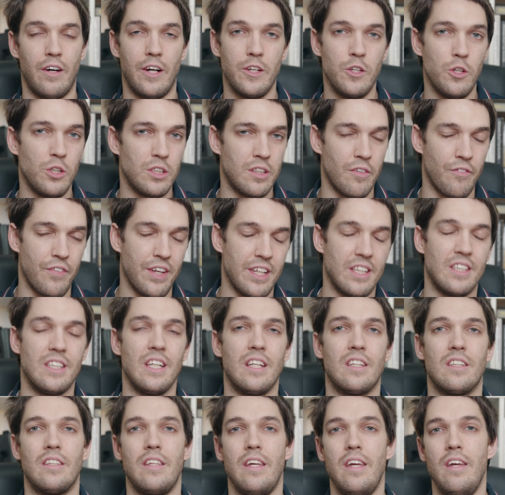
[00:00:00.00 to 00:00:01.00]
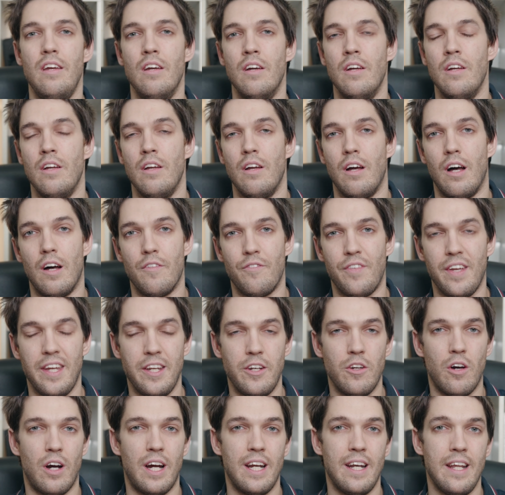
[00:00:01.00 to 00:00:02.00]
I used a V60, a
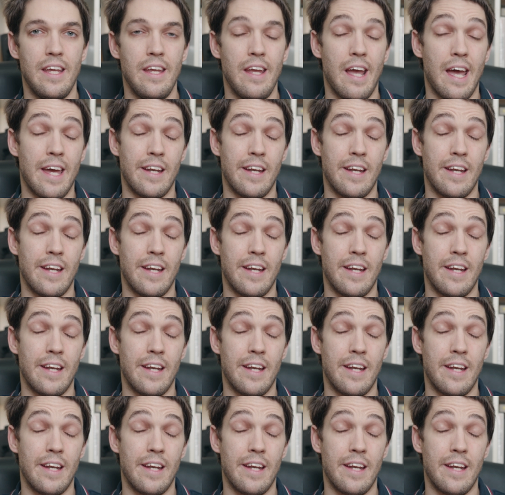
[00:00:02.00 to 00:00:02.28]
V90,